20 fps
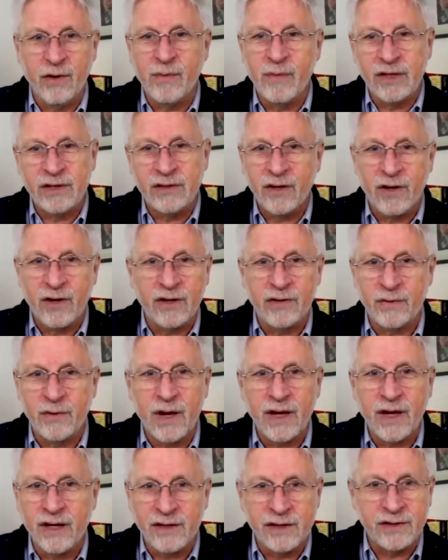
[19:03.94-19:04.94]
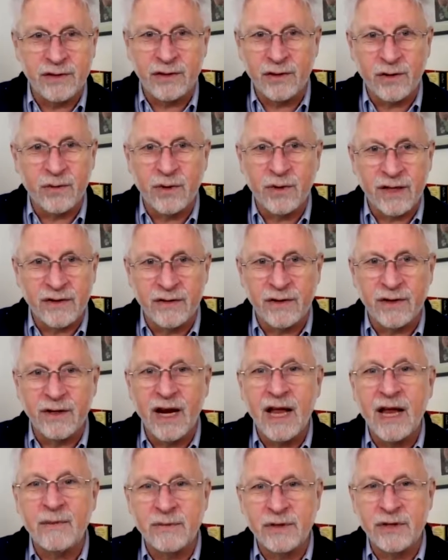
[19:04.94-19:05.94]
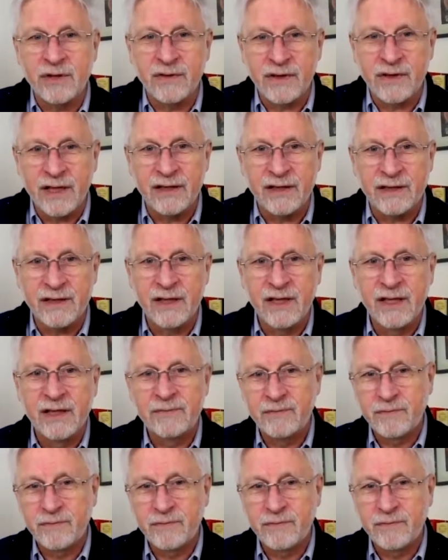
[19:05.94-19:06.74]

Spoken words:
rheumatoid arthritis or whatever names of things.